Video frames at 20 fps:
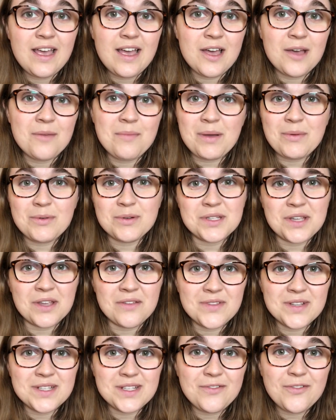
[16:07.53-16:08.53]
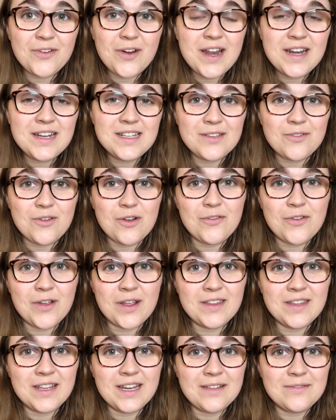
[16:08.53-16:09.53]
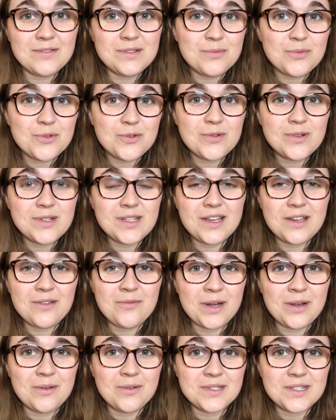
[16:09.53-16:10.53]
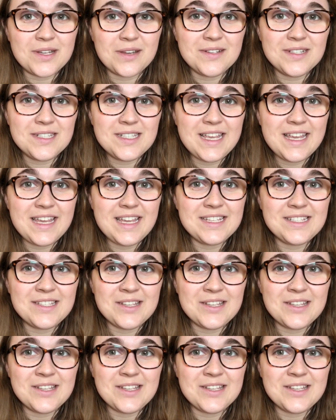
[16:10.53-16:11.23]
I want to go and visit friends. I've got a friend that lives abroad that I really want to go and see.